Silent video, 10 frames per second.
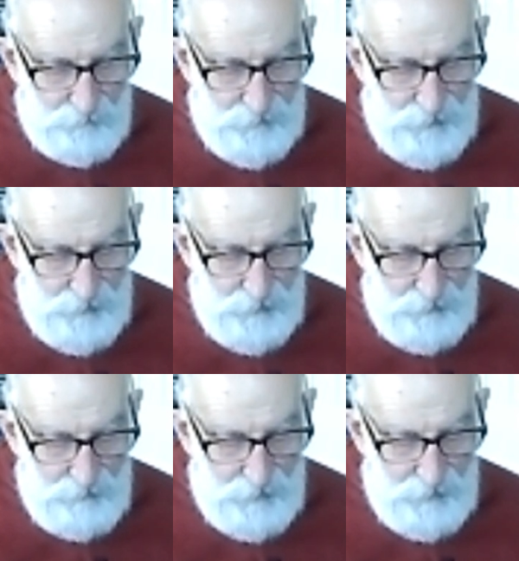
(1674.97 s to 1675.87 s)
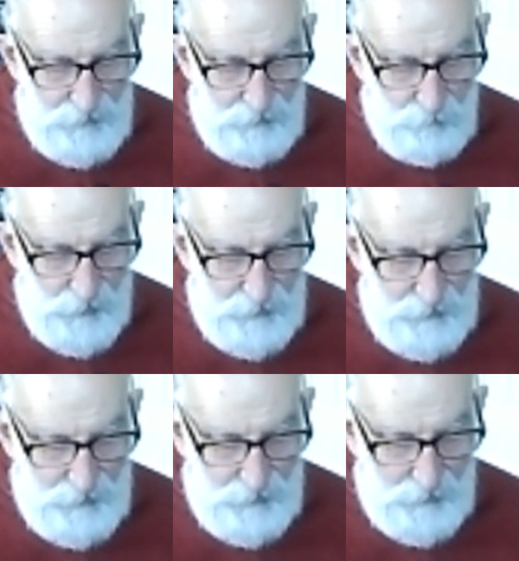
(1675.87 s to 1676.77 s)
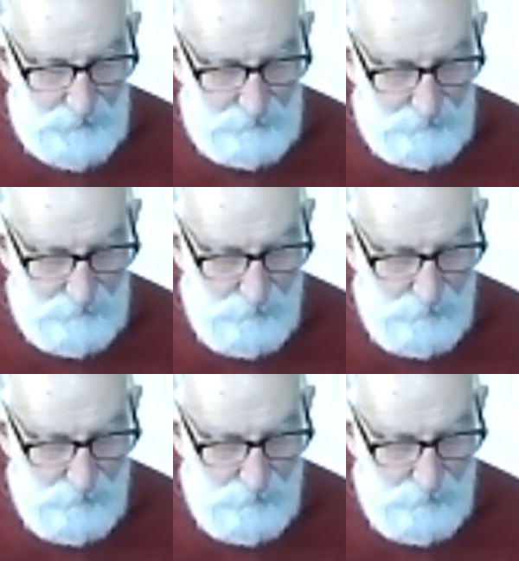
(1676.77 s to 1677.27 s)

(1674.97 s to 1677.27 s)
obviously written in winter time.